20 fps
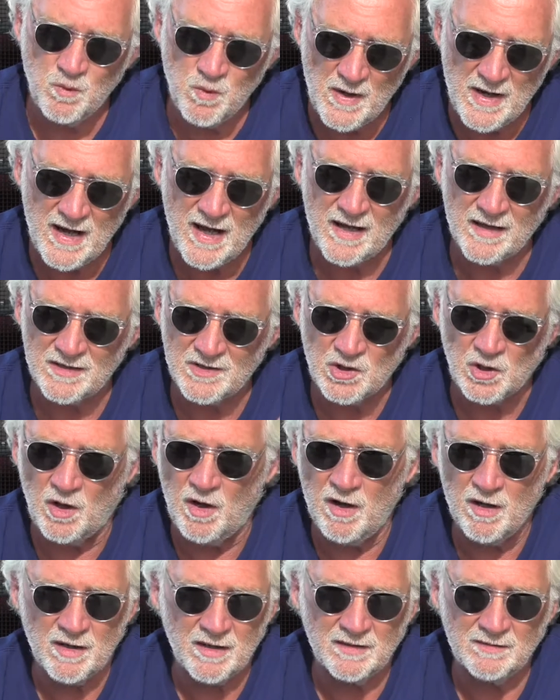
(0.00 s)
we had a
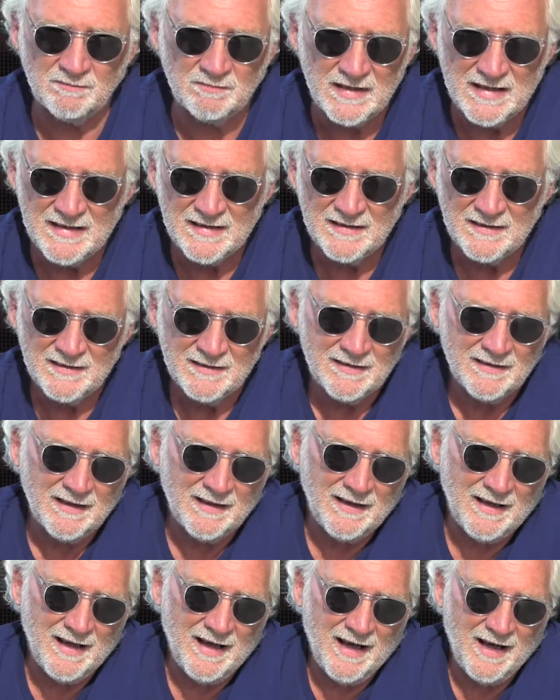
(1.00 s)
talk and.
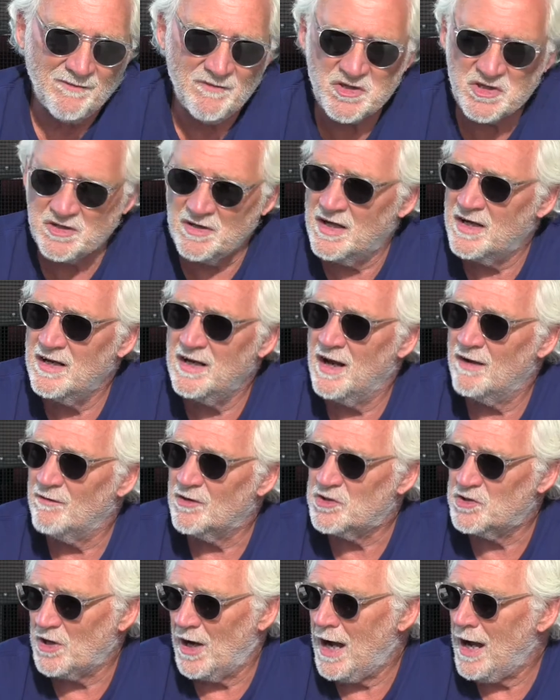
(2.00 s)
Obviously, I didn't have
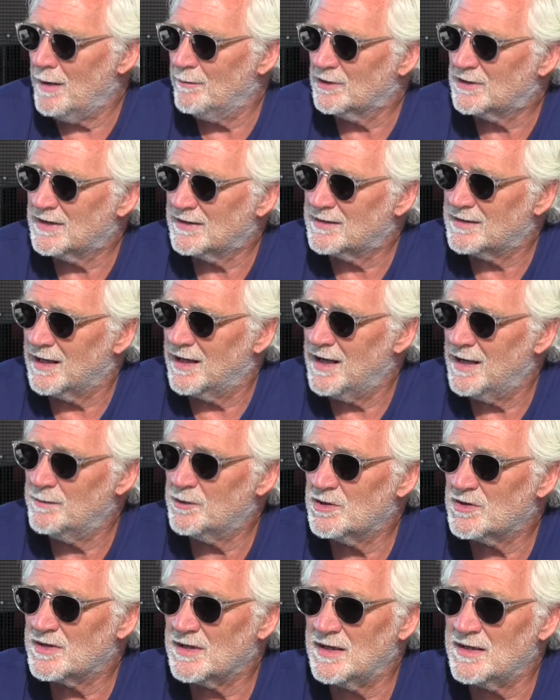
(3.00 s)
a job at the time
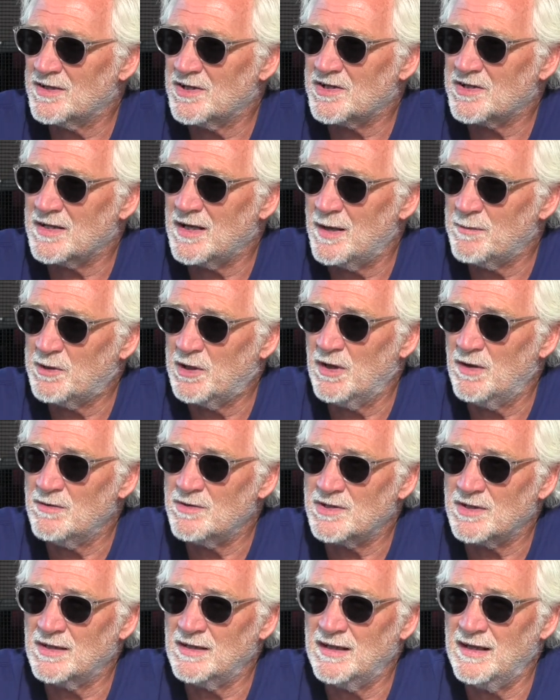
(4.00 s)
because I just stopped
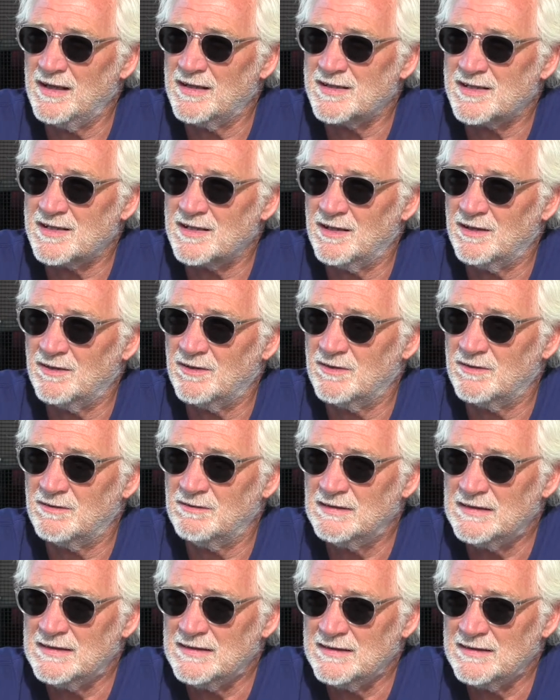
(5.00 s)
coaching, and mm-hmm.
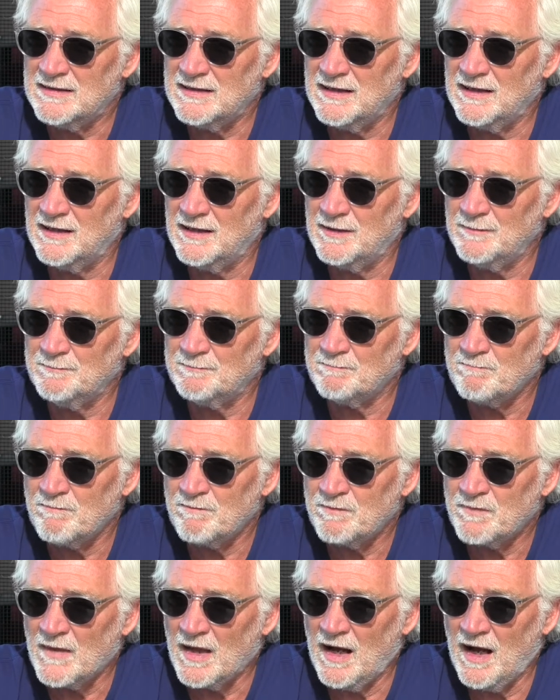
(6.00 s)
so um,
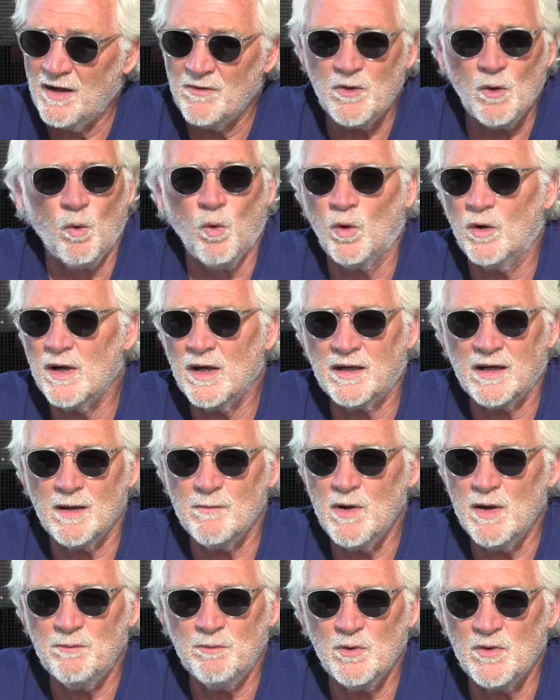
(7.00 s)
I, the word I
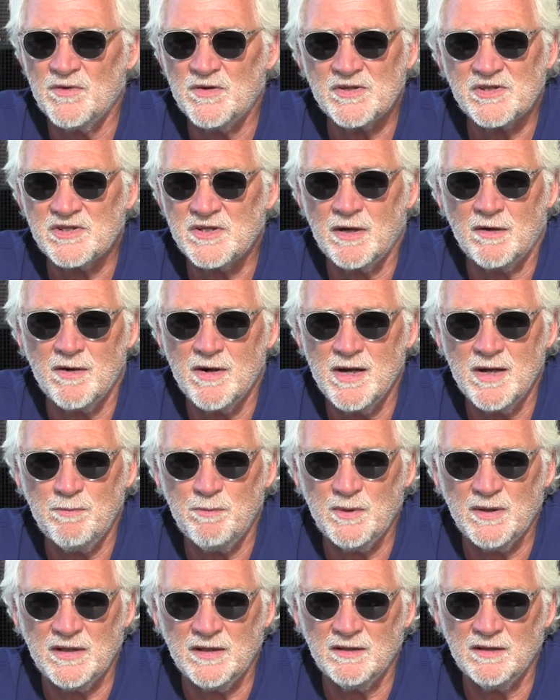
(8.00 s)
come up with is
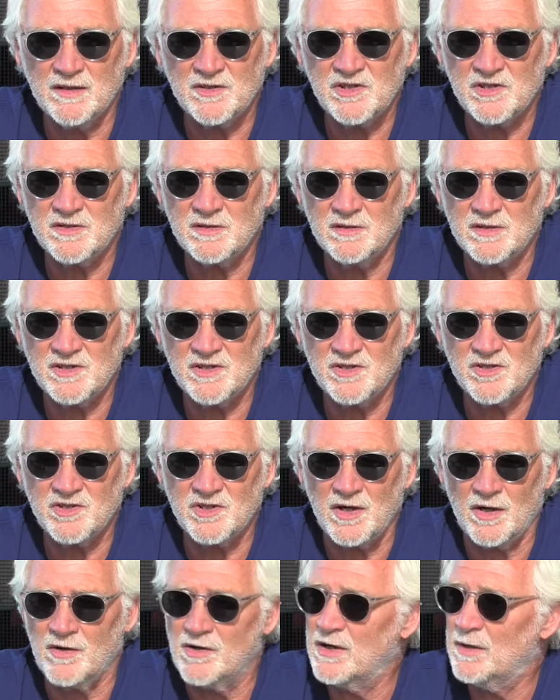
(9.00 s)
serendipity. It's yeah. it's a
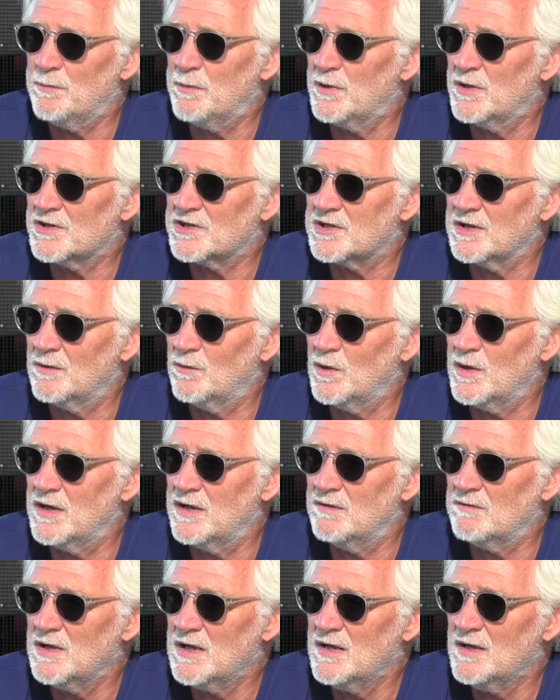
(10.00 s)
serendipitous that
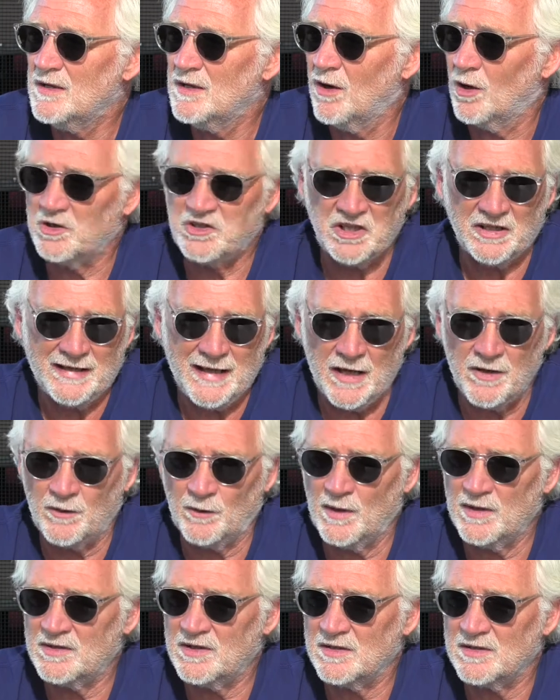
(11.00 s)
we are
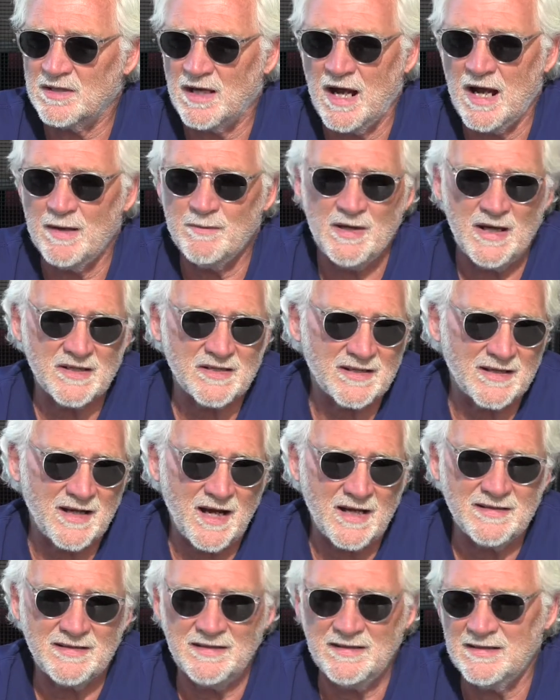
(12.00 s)
together at the time. He has an
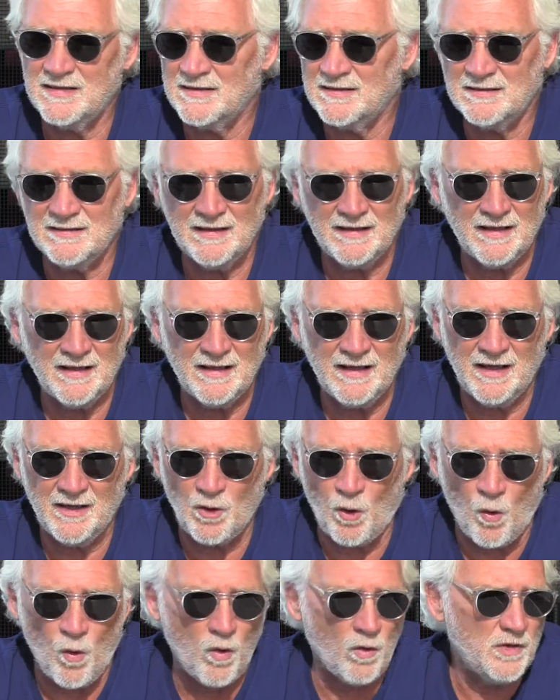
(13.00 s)
idea,
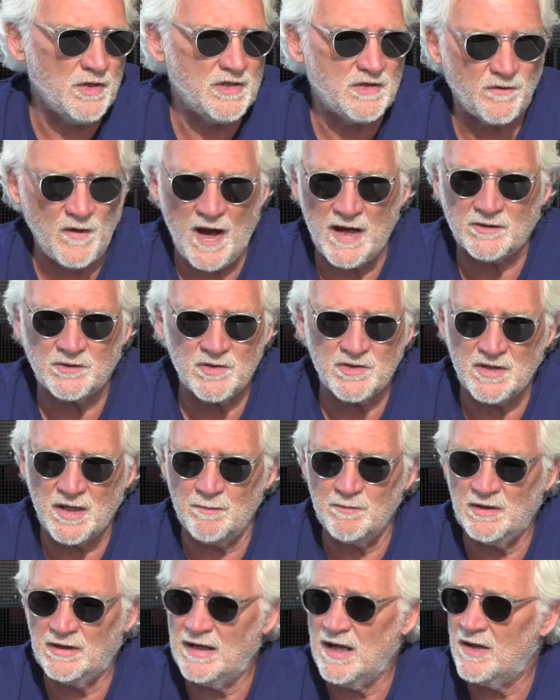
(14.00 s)
and all these factors
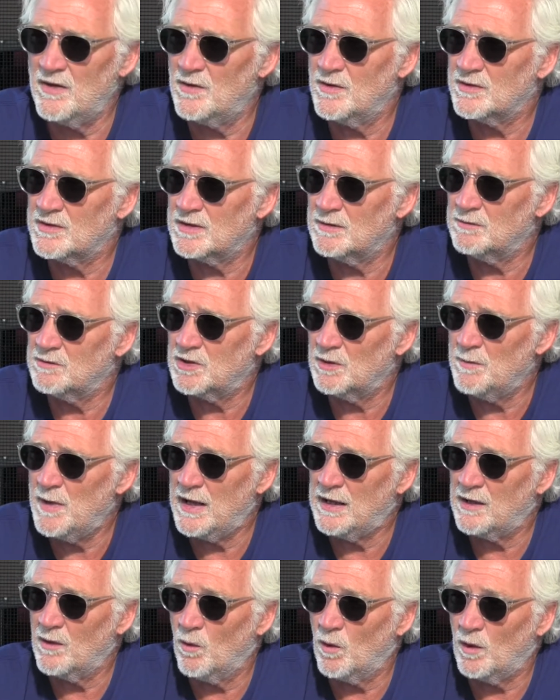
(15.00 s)
come together to, to make it